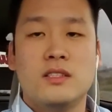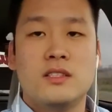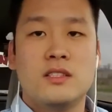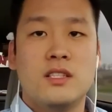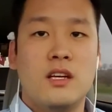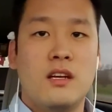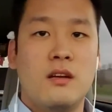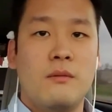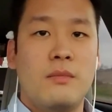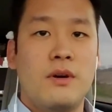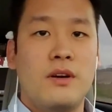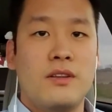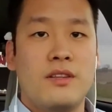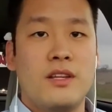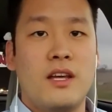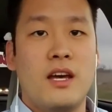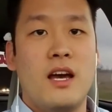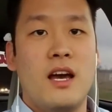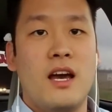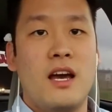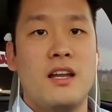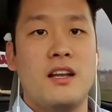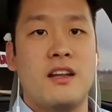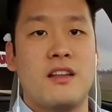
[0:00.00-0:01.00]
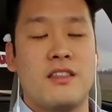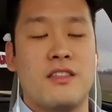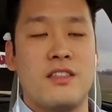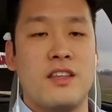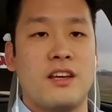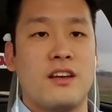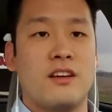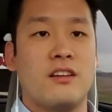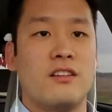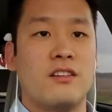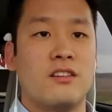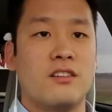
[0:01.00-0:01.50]
Sorry about that. I had to
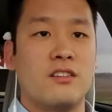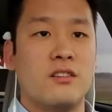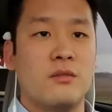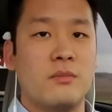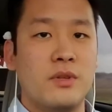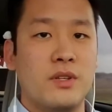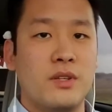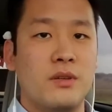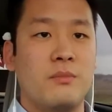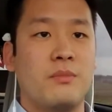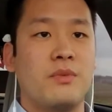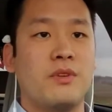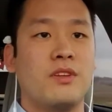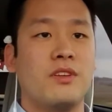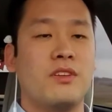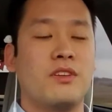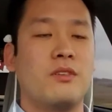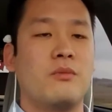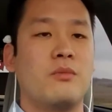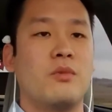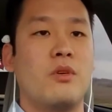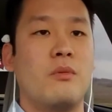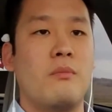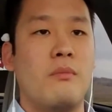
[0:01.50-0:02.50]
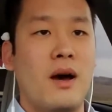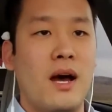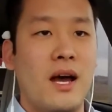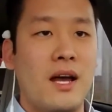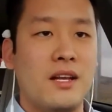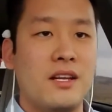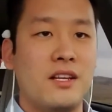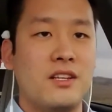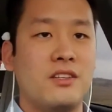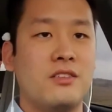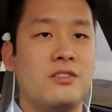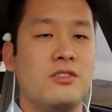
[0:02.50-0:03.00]
think a little bit, put a little more
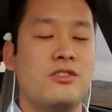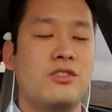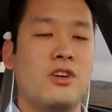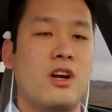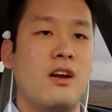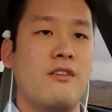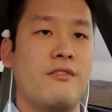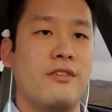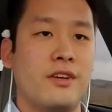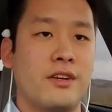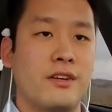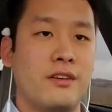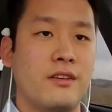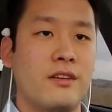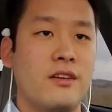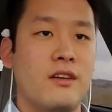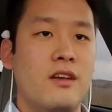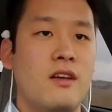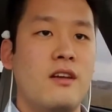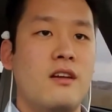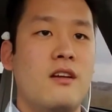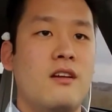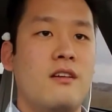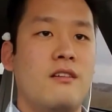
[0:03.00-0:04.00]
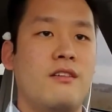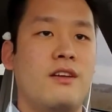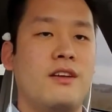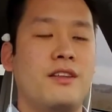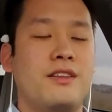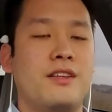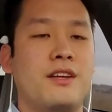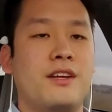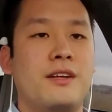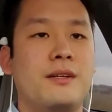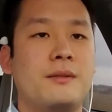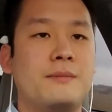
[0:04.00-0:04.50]
mind into driving
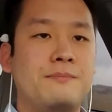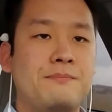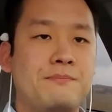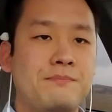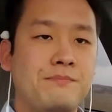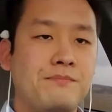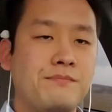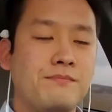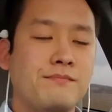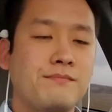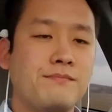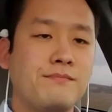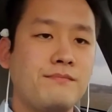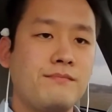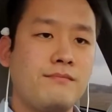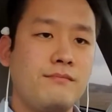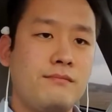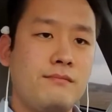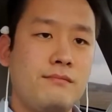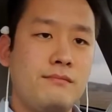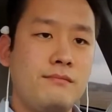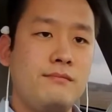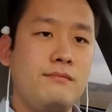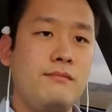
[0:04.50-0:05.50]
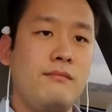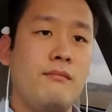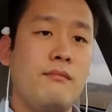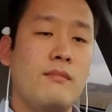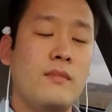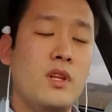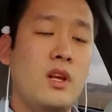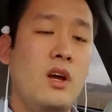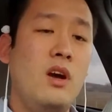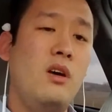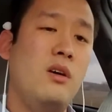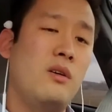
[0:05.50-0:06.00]
right there.
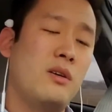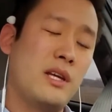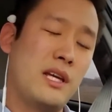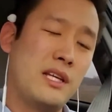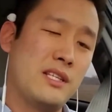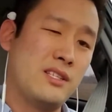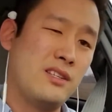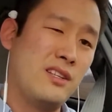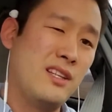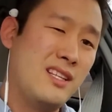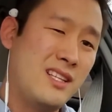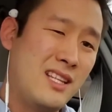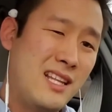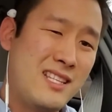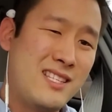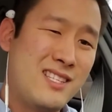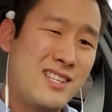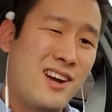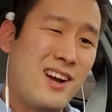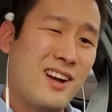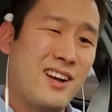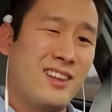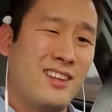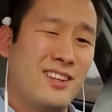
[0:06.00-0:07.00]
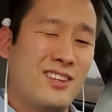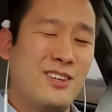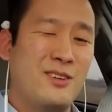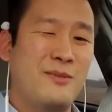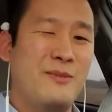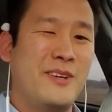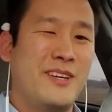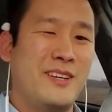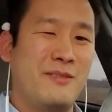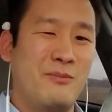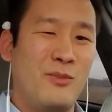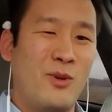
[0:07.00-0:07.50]
Oh, okay, so let's talk a little
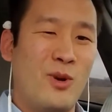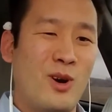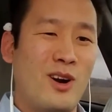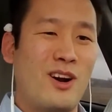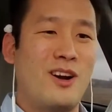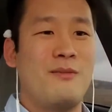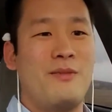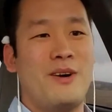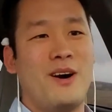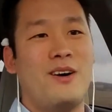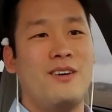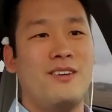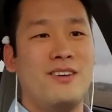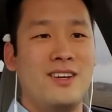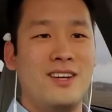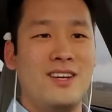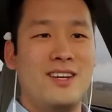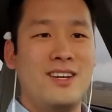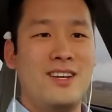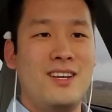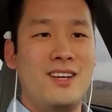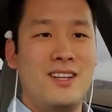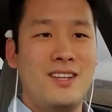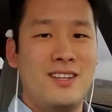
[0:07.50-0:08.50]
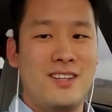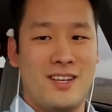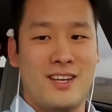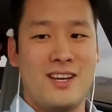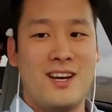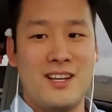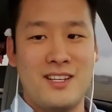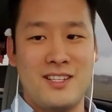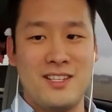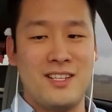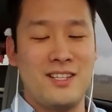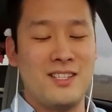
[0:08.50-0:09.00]
bit more about the
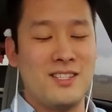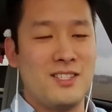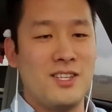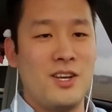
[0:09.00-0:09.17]
content.